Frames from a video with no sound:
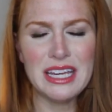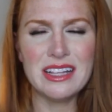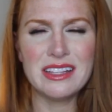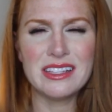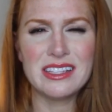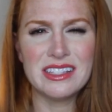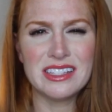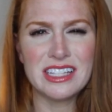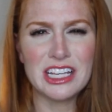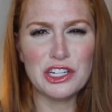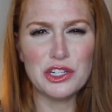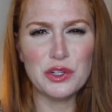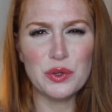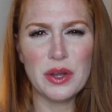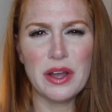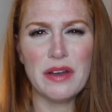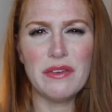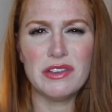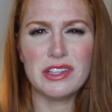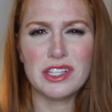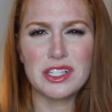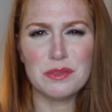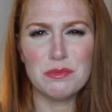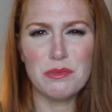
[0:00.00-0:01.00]
and since I do
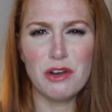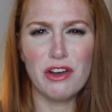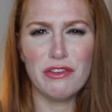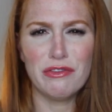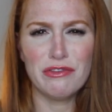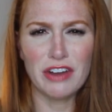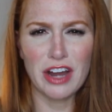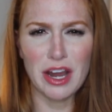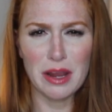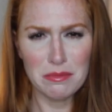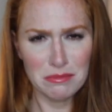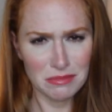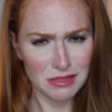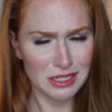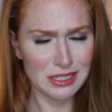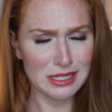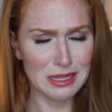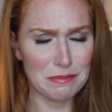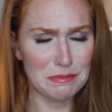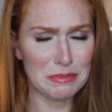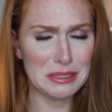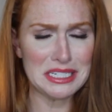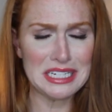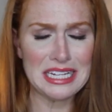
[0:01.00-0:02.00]
have a small frame because
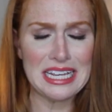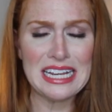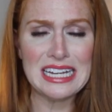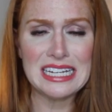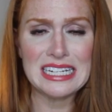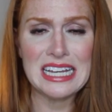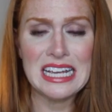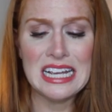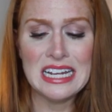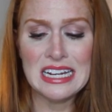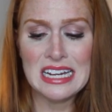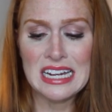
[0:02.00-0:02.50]
I'm petite,